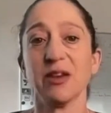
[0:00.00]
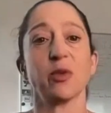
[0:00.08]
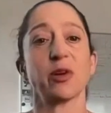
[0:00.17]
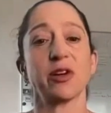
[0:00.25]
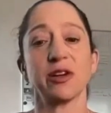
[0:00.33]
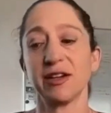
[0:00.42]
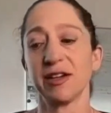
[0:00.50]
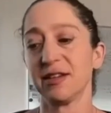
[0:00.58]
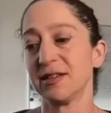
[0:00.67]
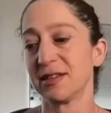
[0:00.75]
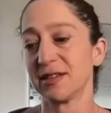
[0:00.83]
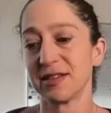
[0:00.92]
We're going to need
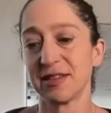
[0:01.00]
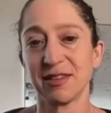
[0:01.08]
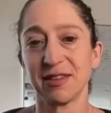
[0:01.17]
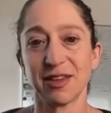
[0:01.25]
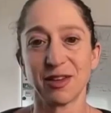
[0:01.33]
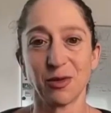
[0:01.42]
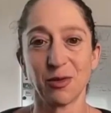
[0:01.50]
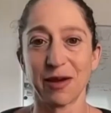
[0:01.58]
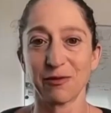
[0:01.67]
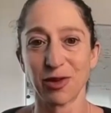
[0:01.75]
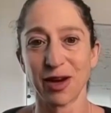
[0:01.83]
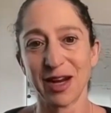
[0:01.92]
to see that you have
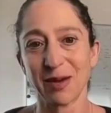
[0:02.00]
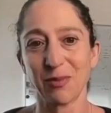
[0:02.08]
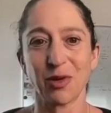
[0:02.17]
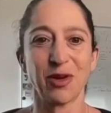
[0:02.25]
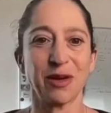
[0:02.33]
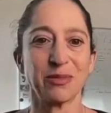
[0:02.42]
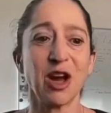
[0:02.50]
training programs,